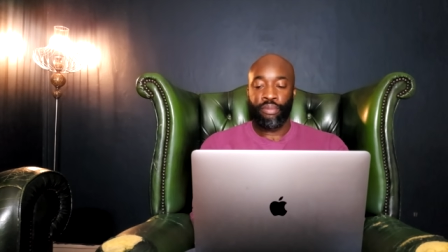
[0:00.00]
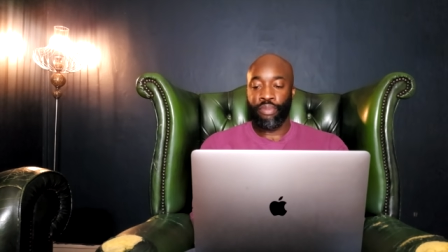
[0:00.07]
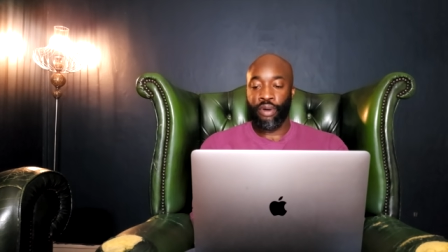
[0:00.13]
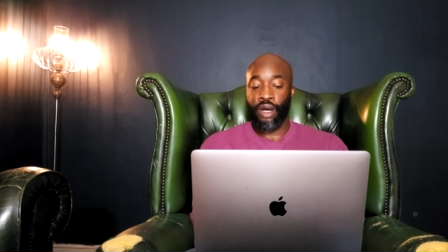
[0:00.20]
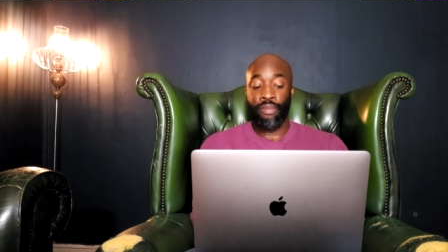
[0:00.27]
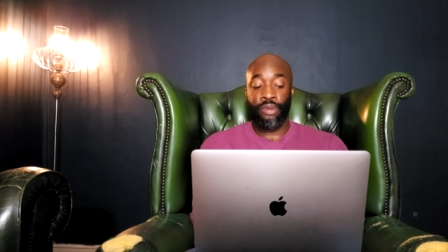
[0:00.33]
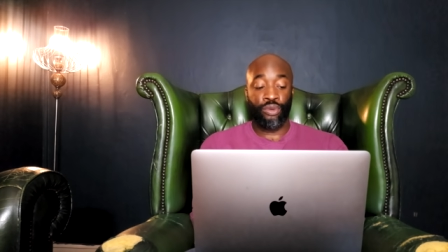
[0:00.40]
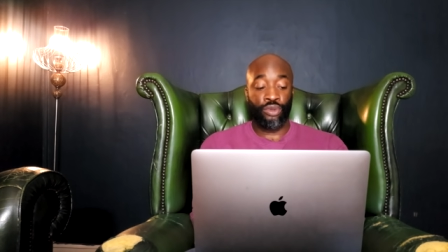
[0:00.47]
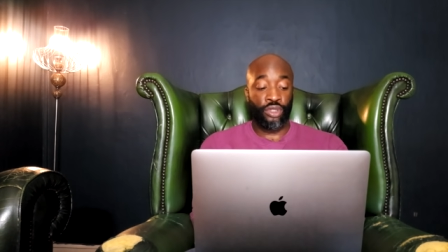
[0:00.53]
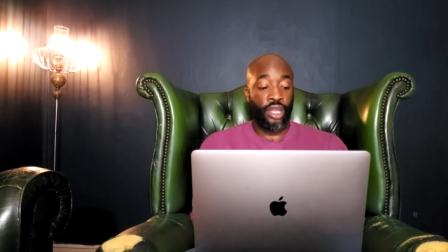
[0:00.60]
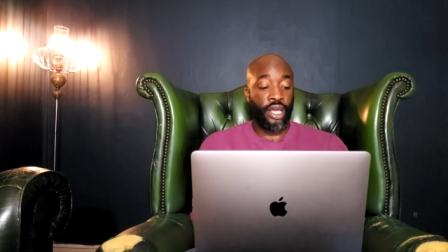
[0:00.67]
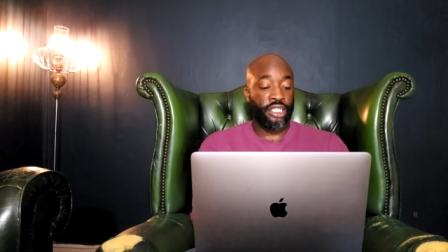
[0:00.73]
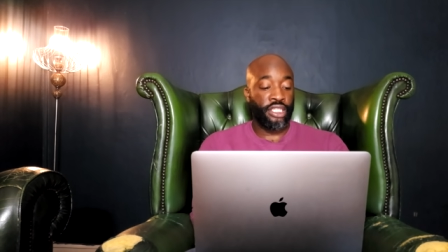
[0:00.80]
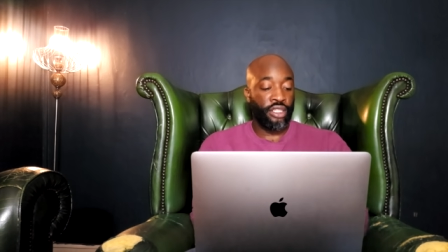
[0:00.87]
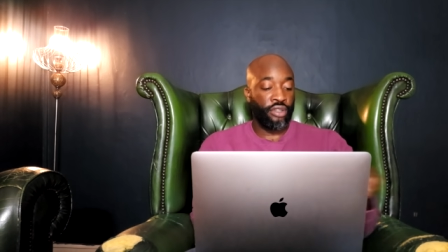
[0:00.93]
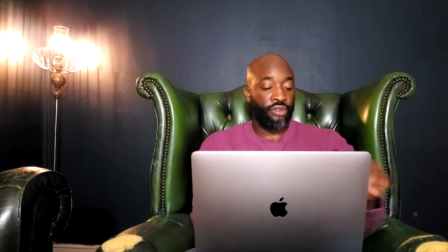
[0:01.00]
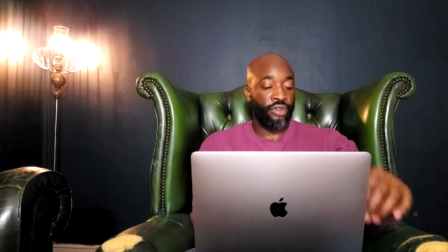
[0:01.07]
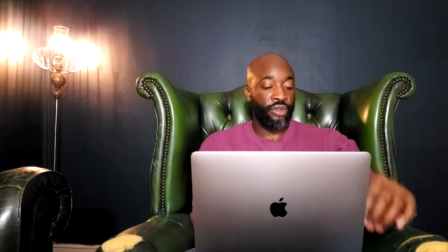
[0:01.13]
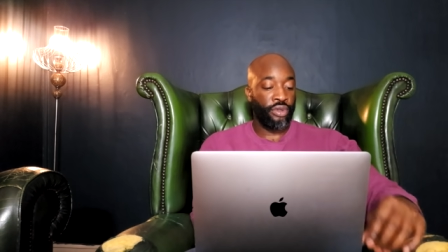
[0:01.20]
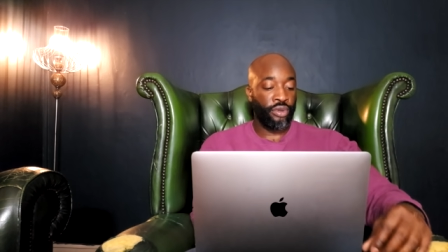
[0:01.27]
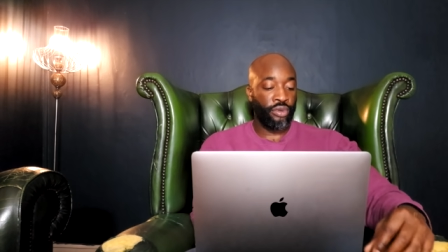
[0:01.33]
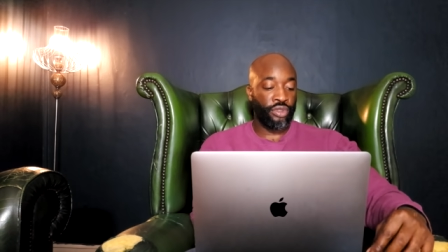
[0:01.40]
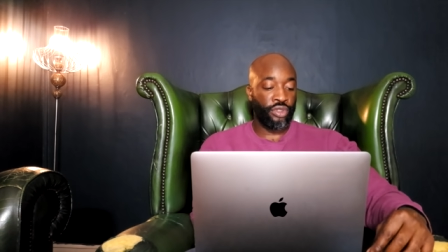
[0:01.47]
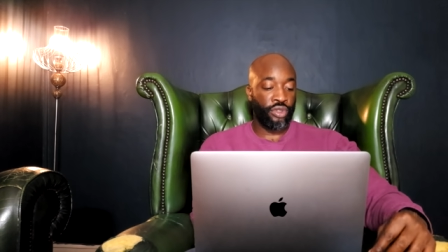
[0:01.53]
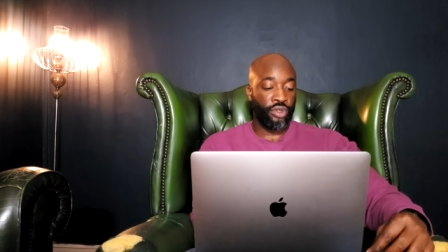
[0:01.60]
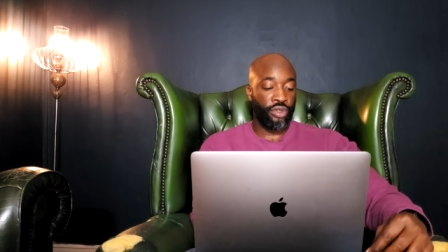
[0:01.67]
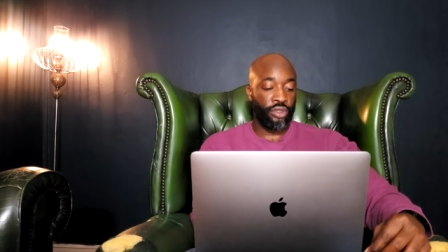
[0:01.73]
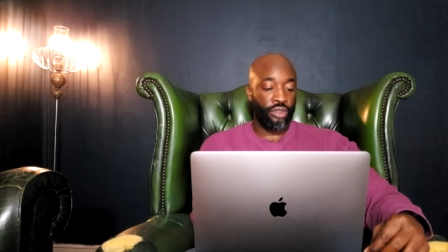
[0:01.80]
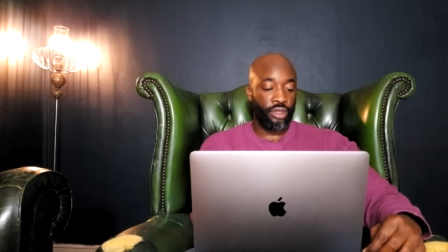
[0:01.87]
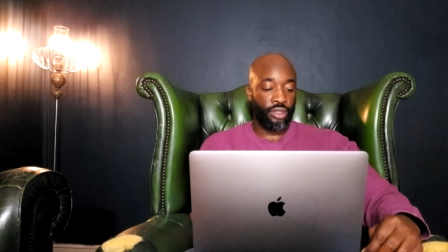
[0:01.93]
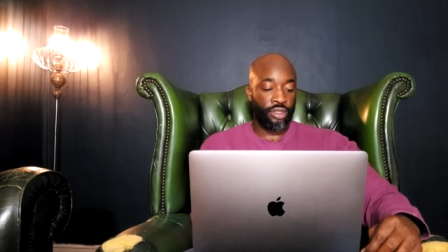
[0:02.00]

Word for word: But um, it was a nice interview. It was good.